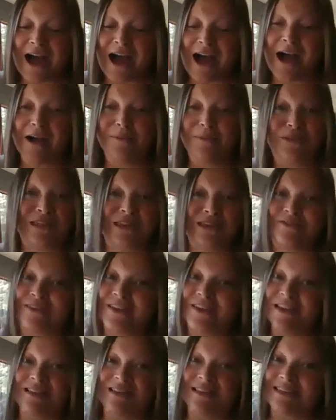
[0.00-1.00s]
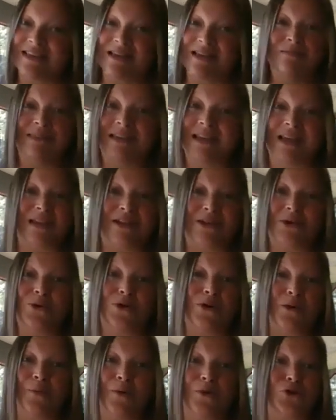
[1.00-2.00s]
TV, the same thing, no
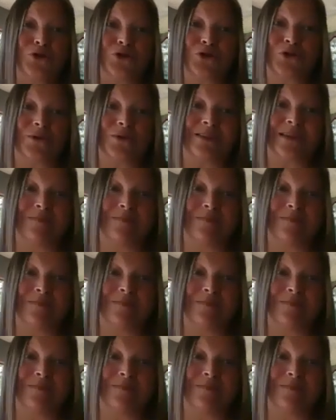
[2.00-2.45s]
commercials.